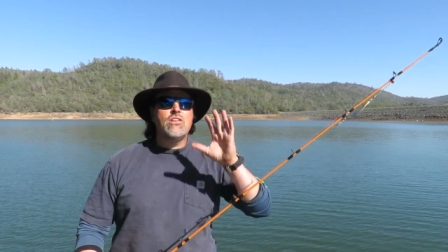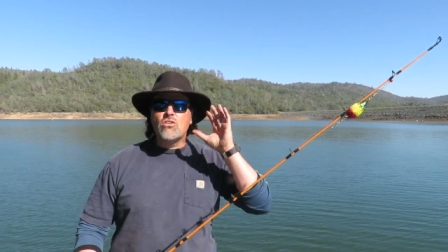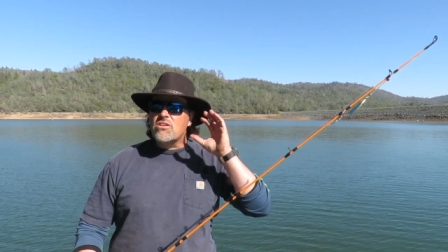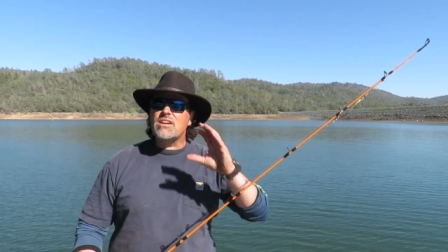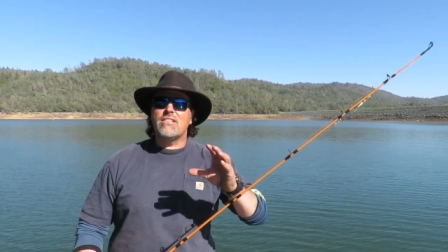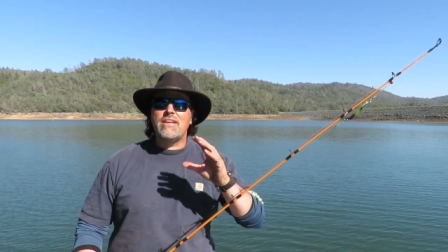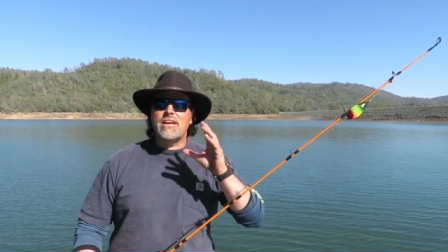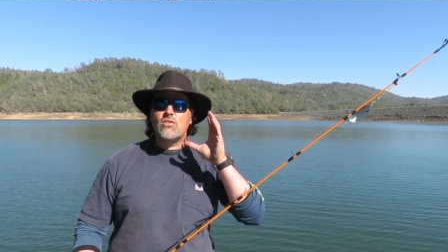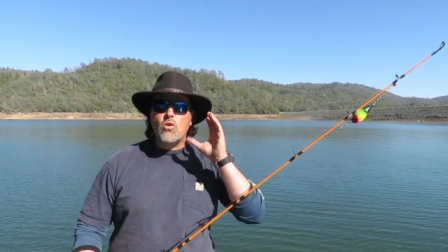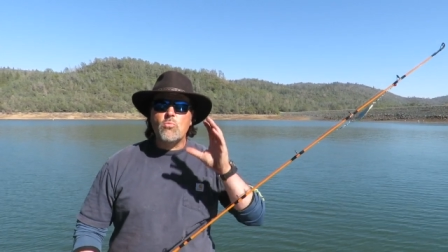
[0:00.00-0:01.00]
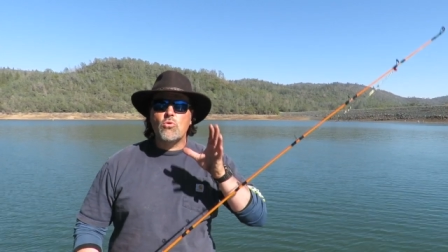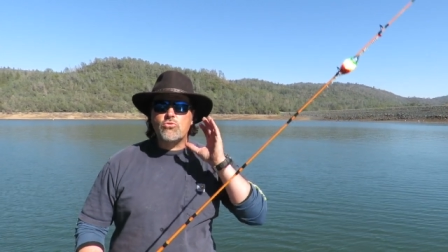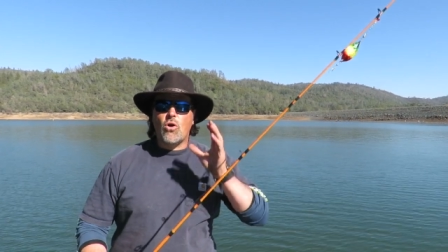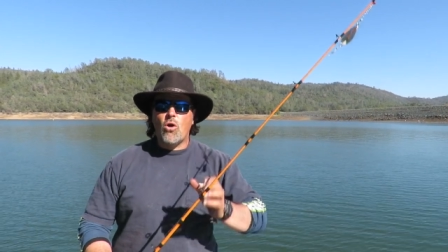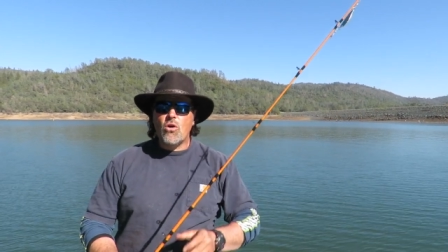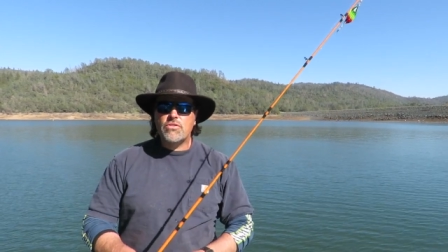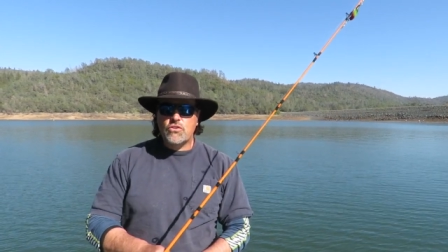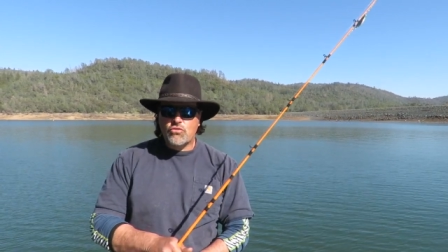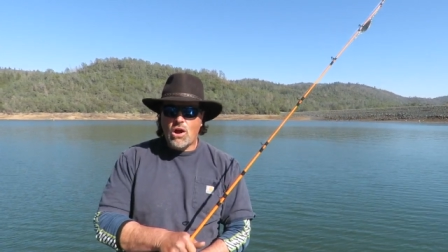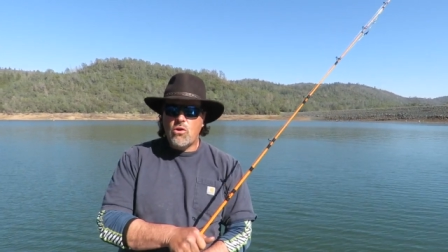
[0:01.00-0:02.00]
you're gonna land almost all
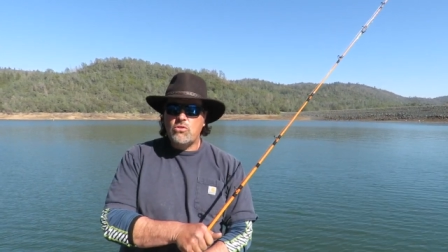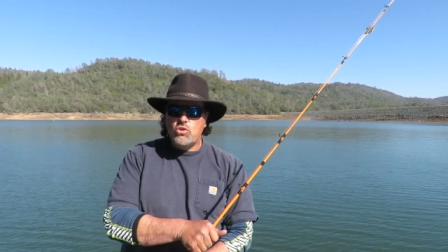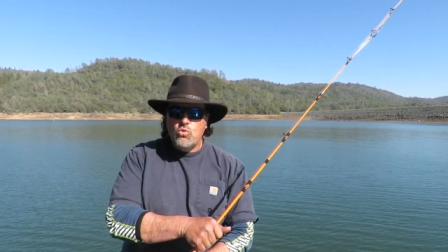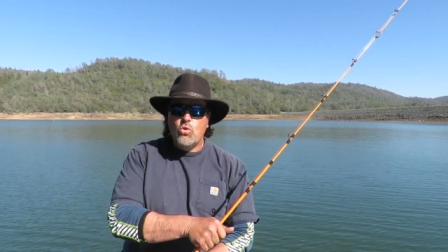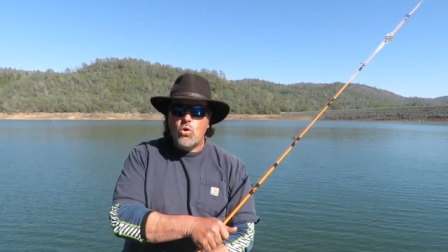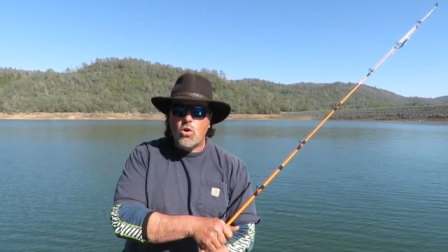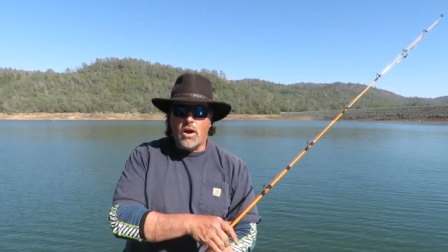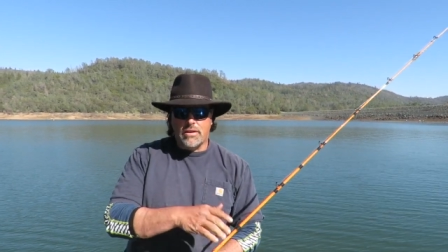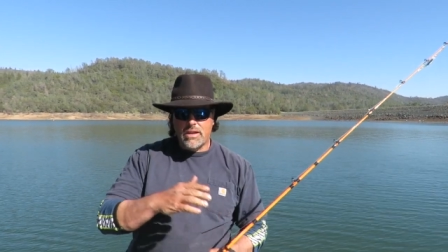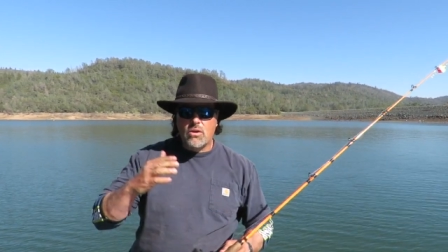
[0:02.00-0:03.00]
the trout you hook.